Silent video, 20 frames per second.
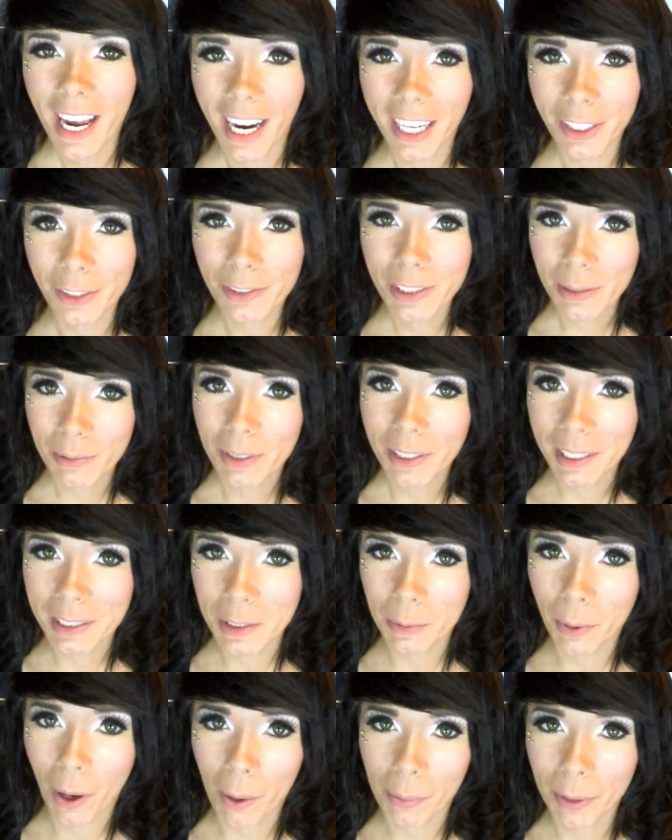I know some of you
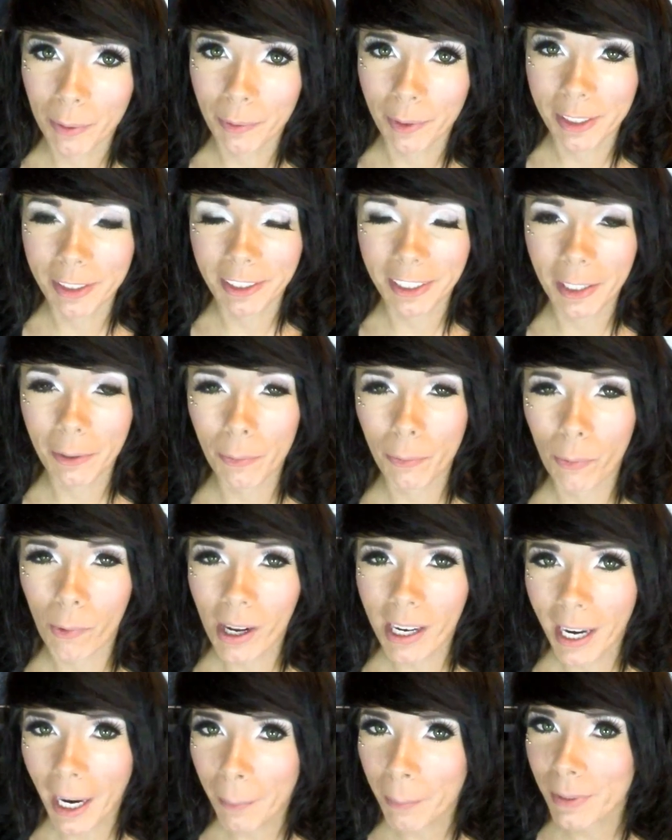guys are probably wondering
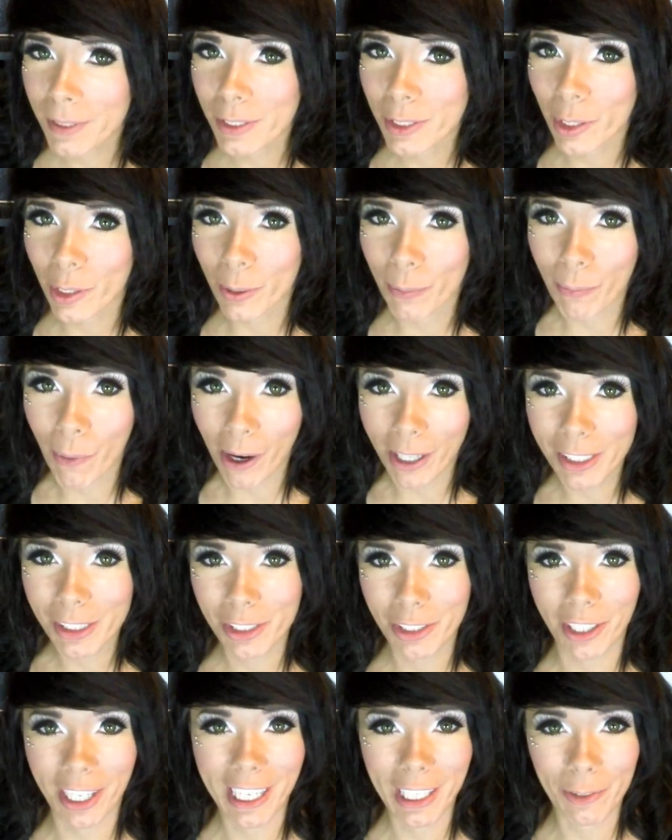what happened to the
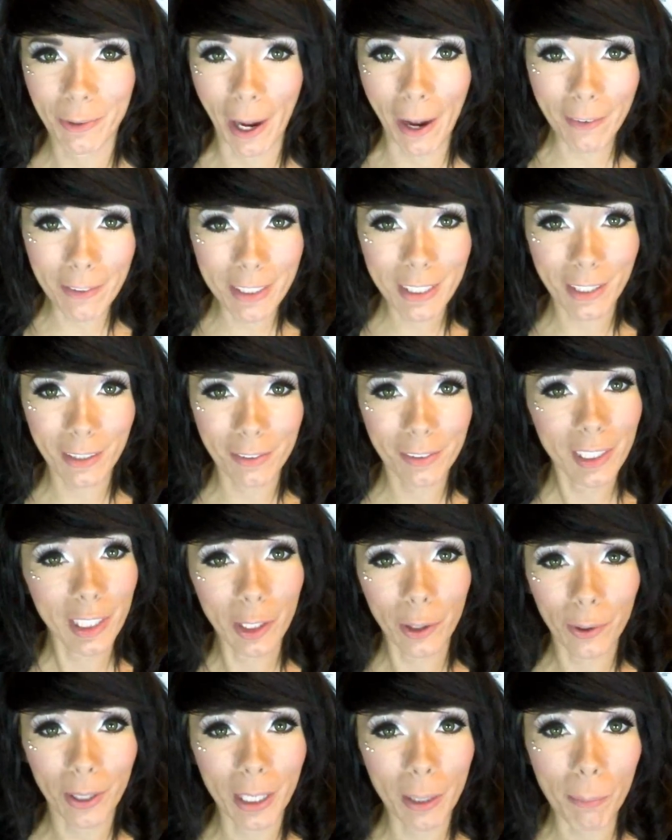March crate. You haven't done a
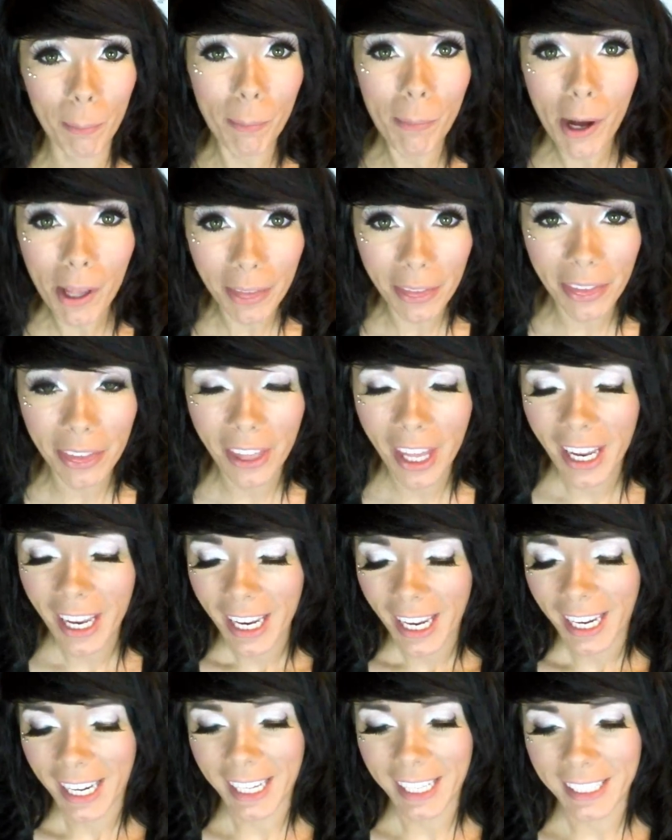video in a month,
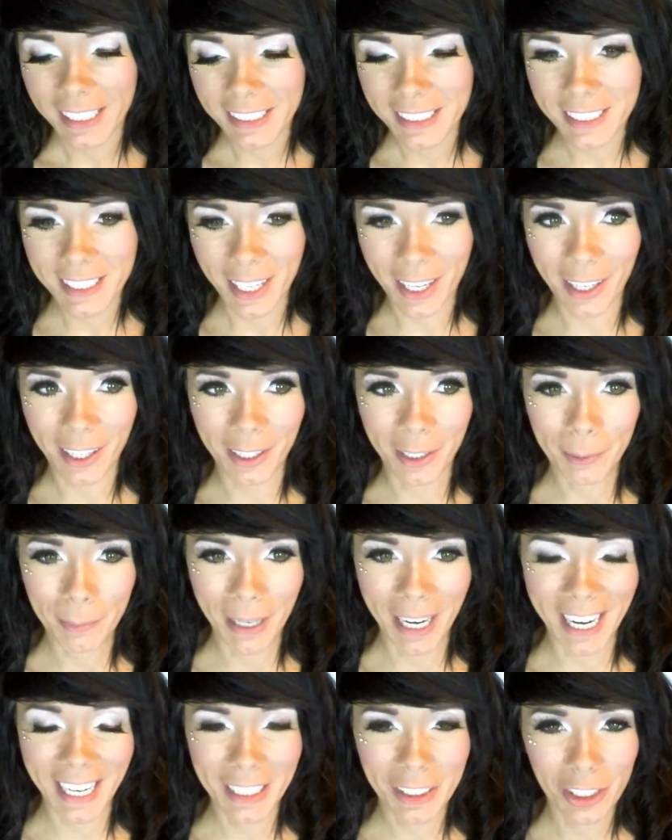and
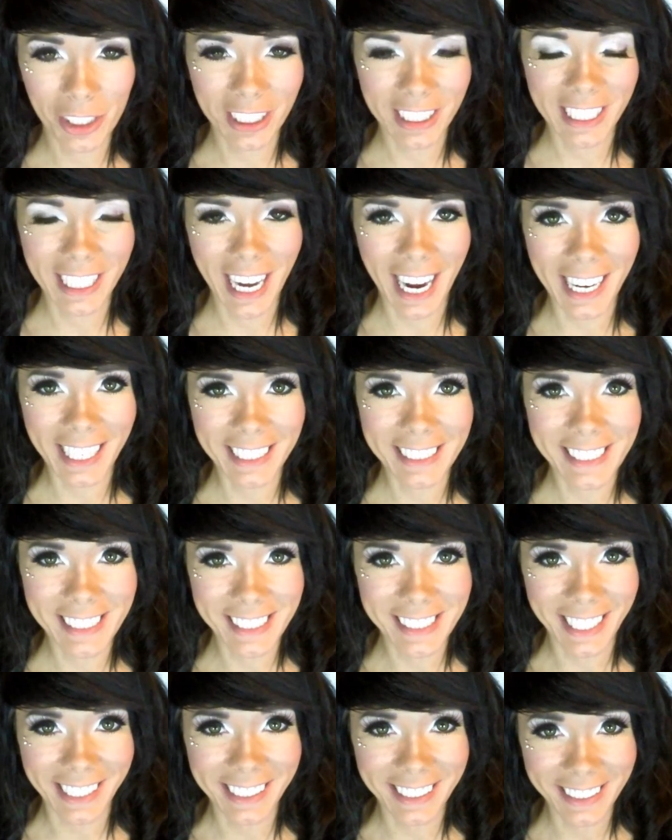um, actually I
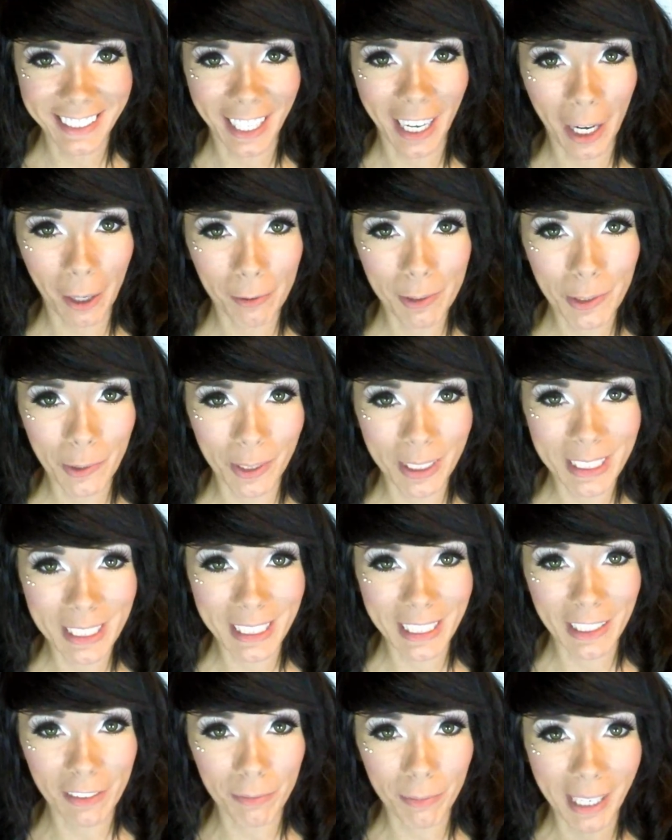decided that I was going
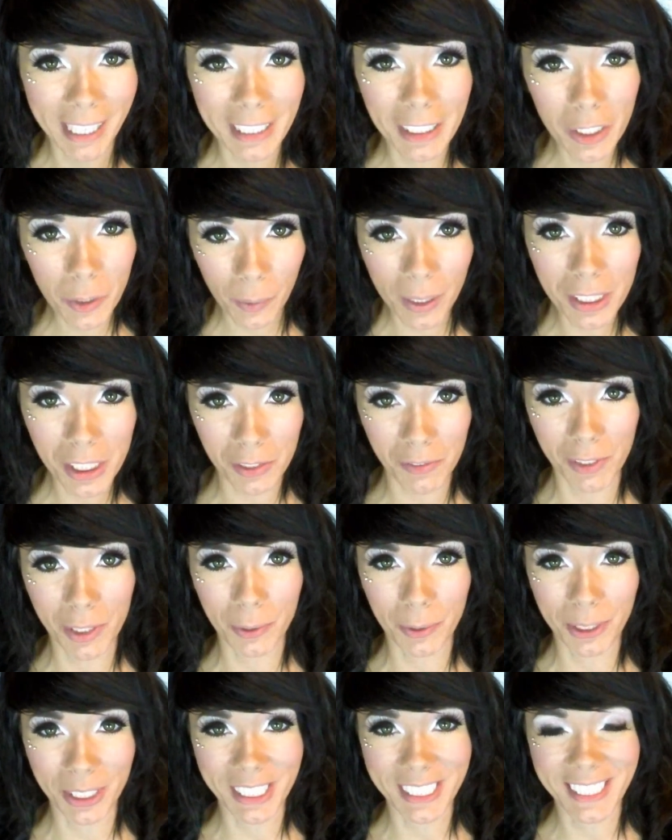to give my Twitch
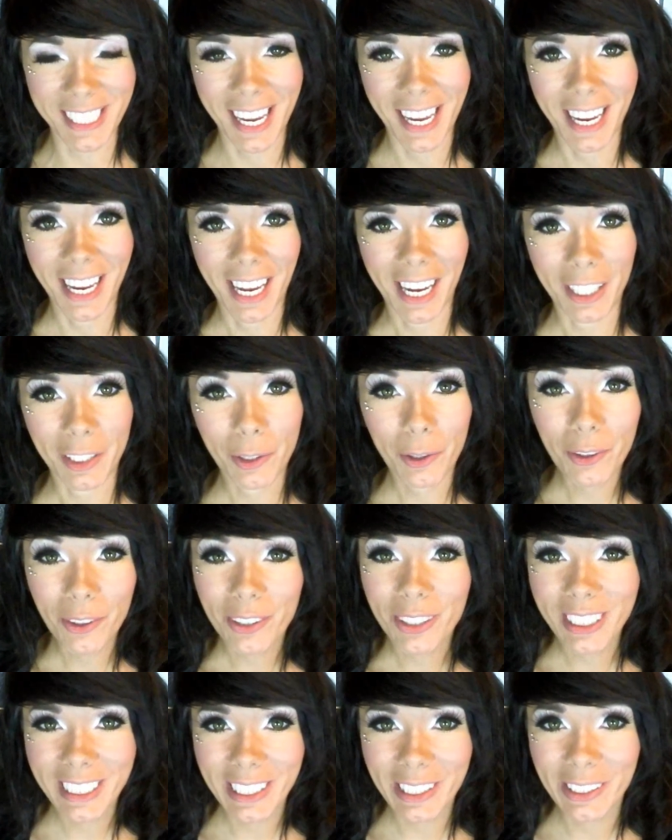viewers an
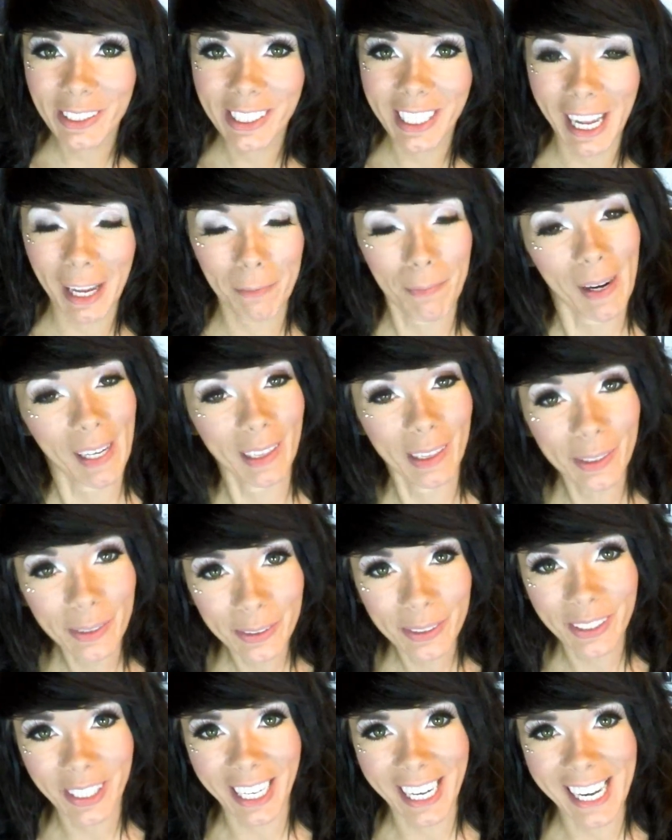early look at my
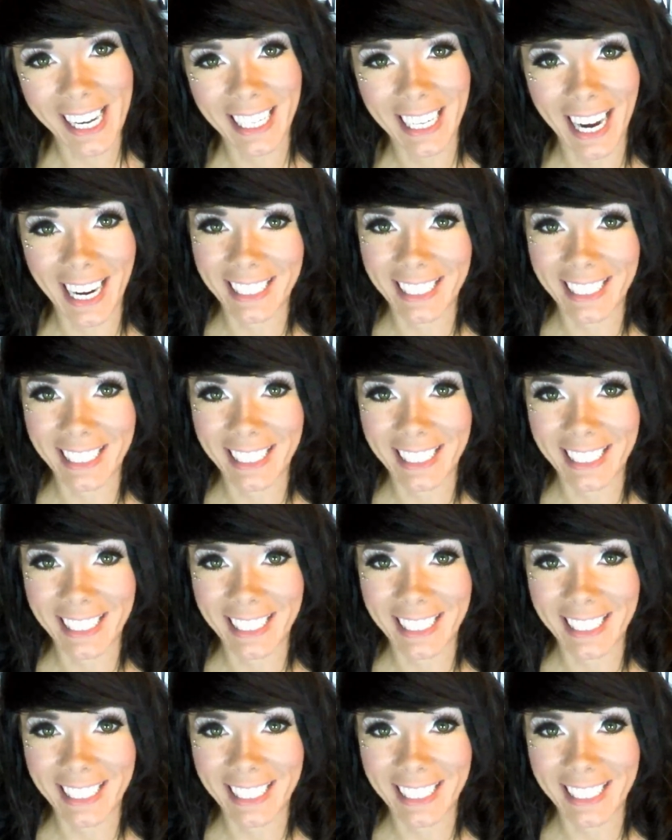Loot Crate.